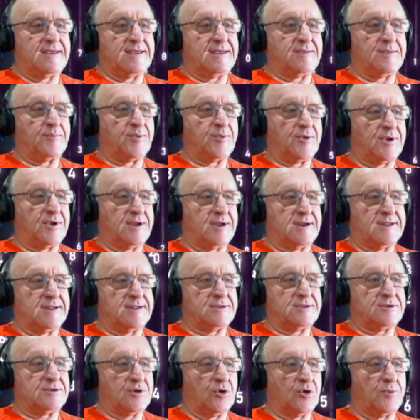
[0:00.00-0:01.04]
imported it
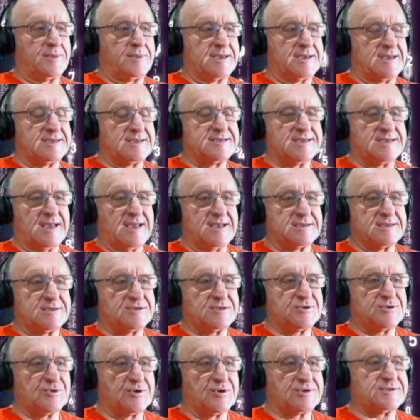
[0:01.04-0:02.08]
into OBS as a
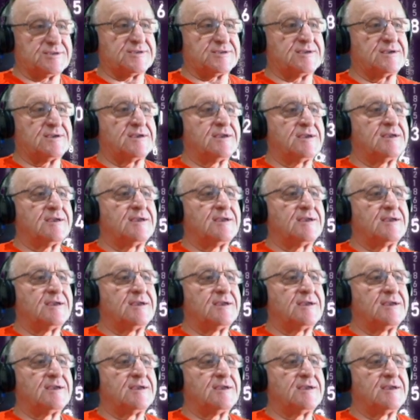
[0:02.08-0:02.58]
source.